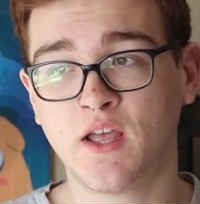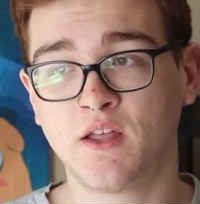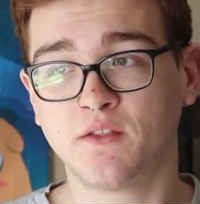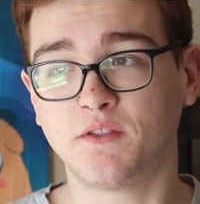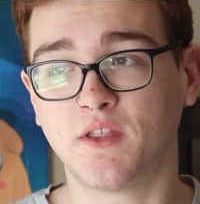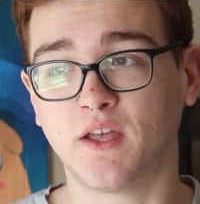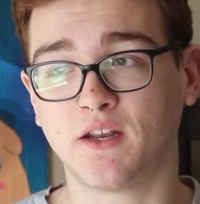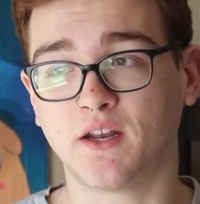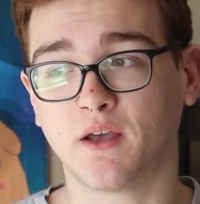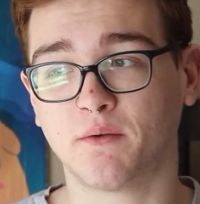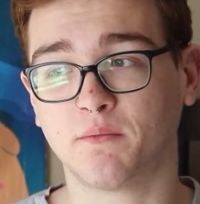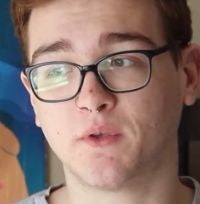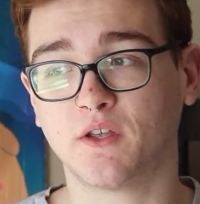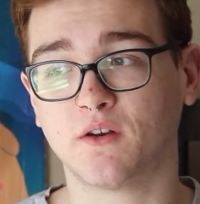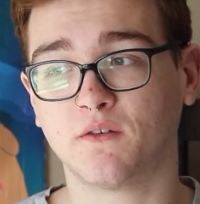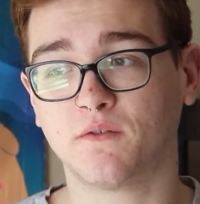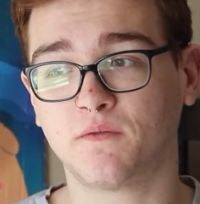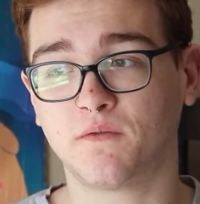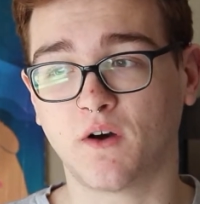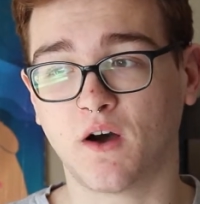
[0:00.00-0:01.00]
Then I'm
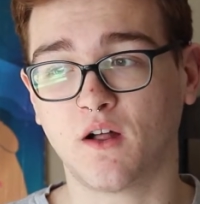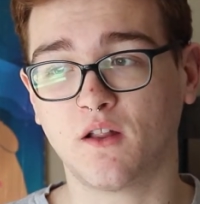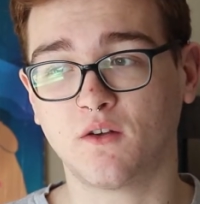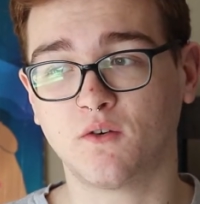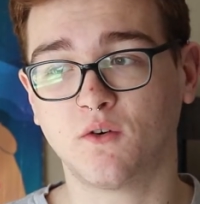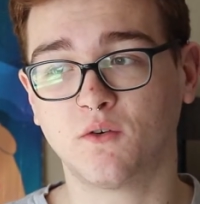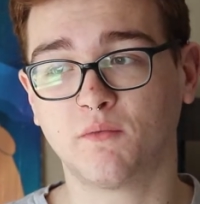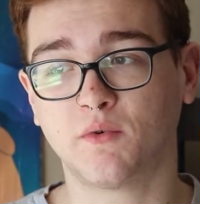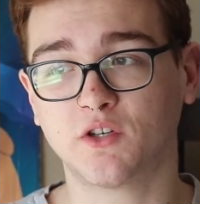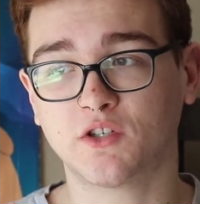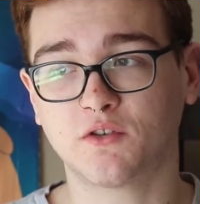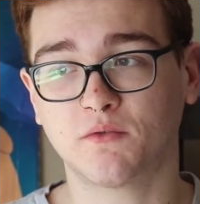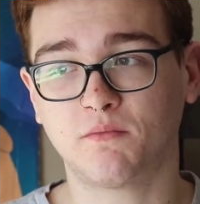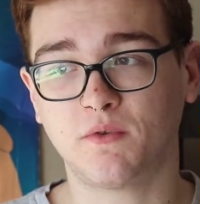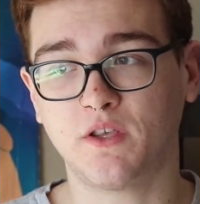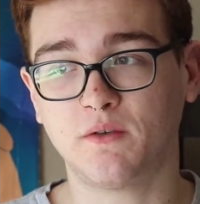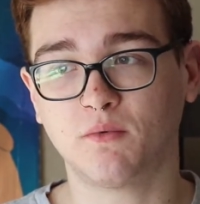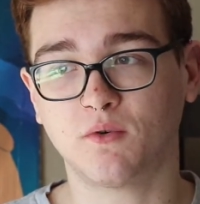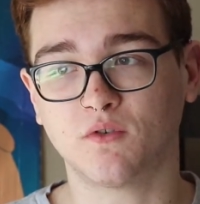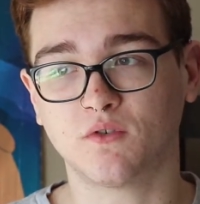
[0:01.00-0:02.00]
gonna follow a bunch of
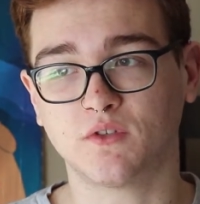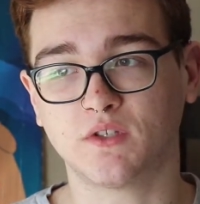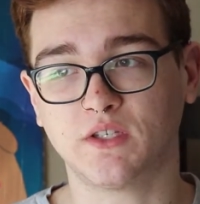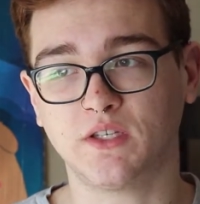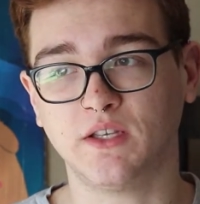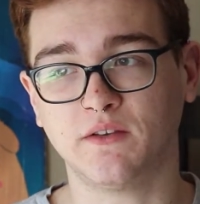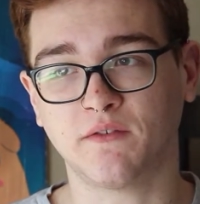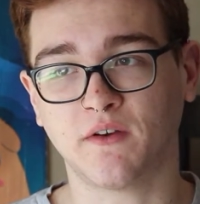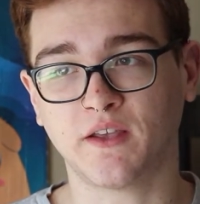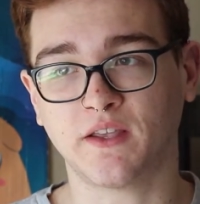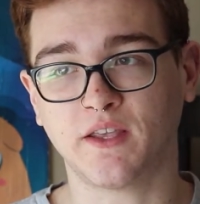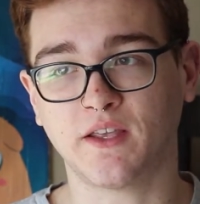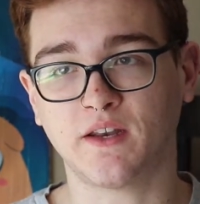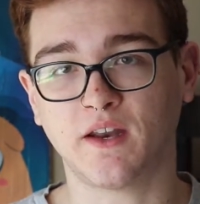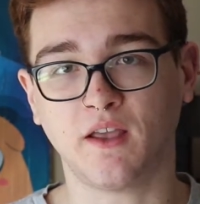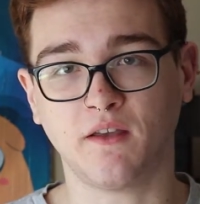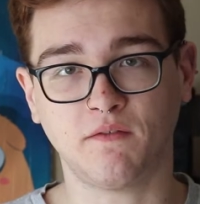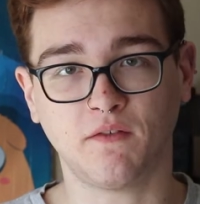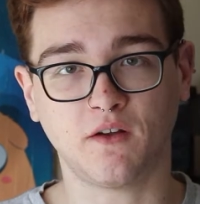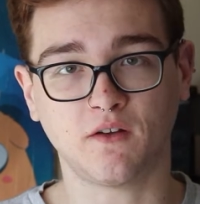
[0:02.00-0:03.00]
people and see if I get
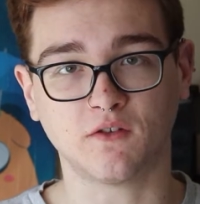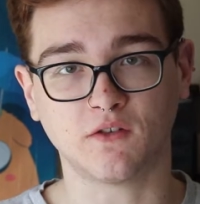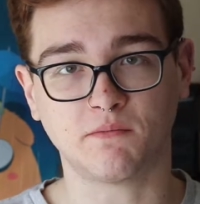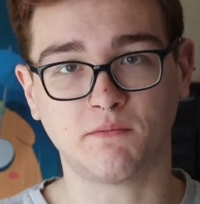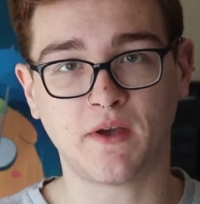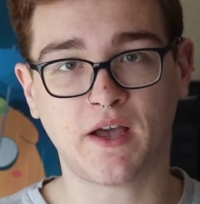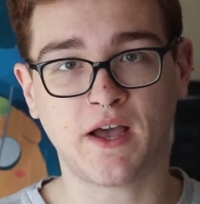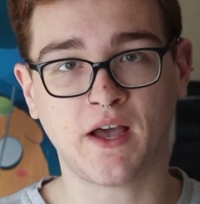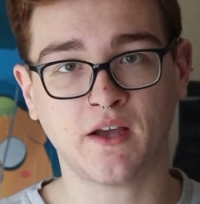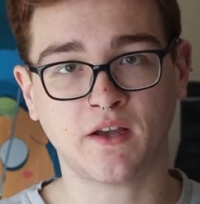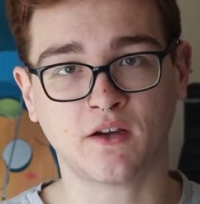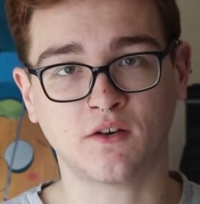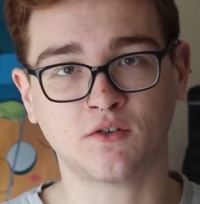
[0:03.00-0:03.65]
any follows back.